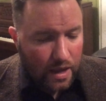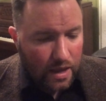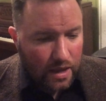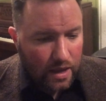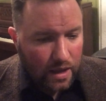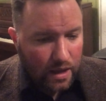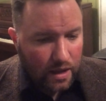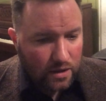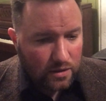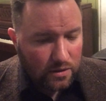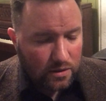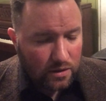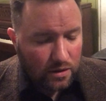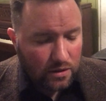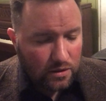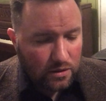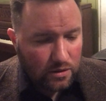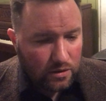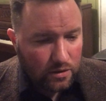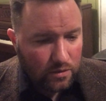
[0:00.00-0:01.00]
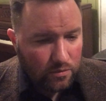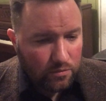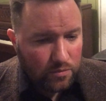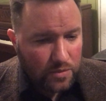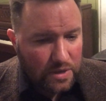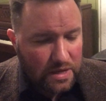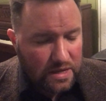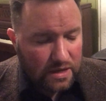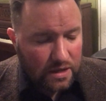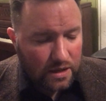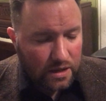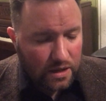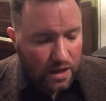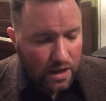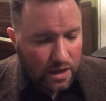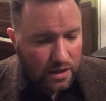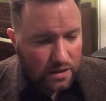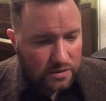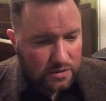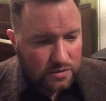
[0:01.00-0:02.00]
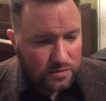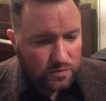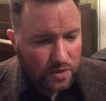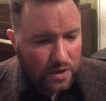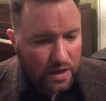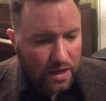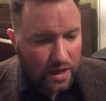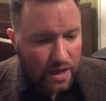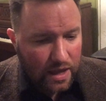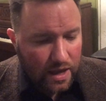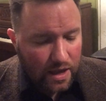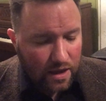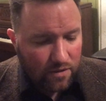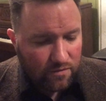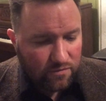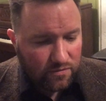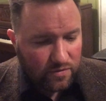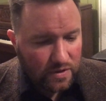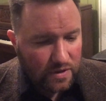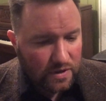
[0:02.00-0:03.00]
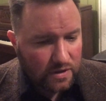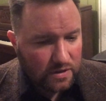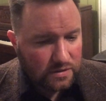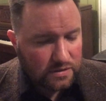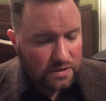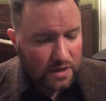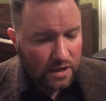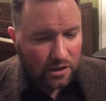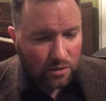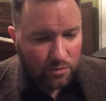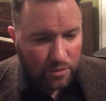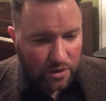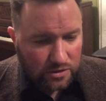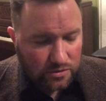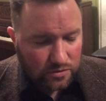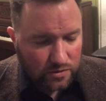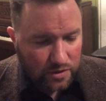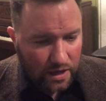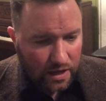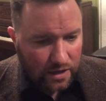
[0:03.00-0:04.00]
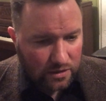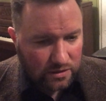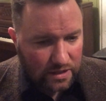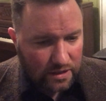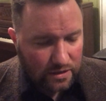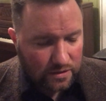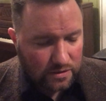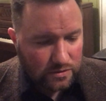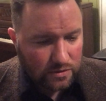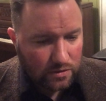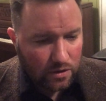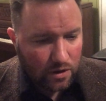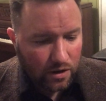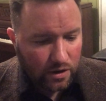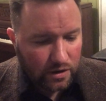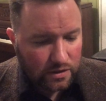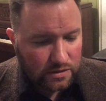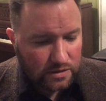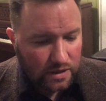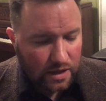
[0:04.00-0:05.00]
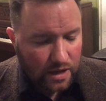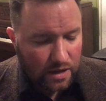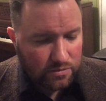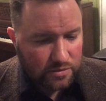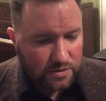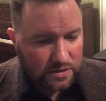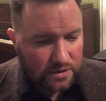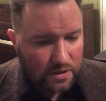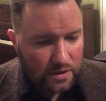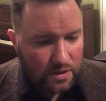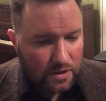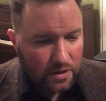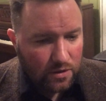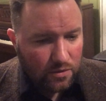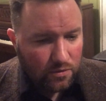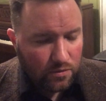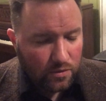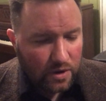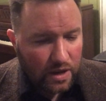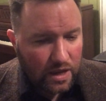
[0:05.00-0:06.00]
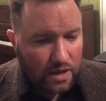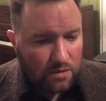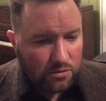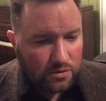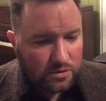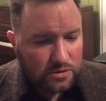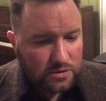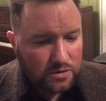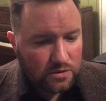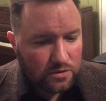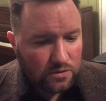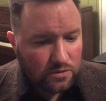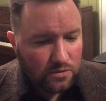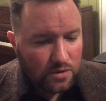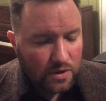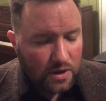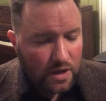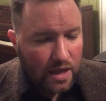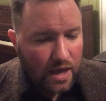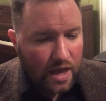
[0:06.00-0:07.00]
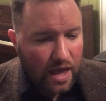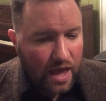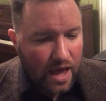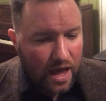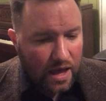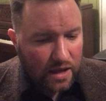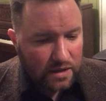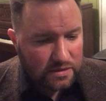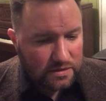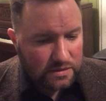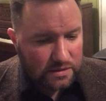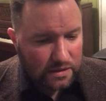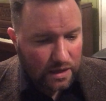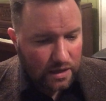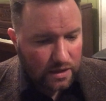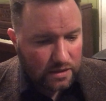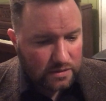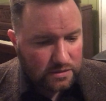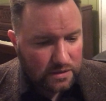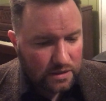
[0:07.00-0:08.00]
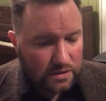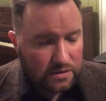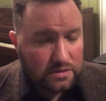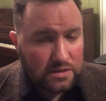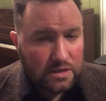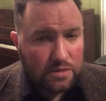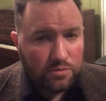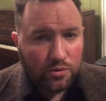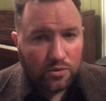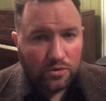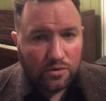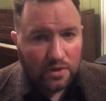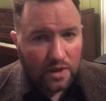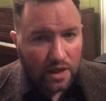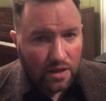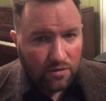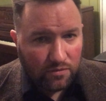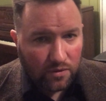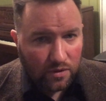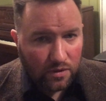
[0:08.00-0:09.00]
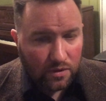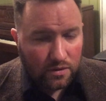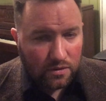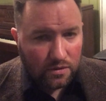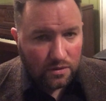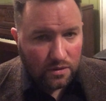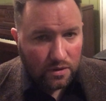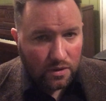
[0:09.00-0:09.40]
And because we have these elementary ideas or archetypes, we're able to access a deeper level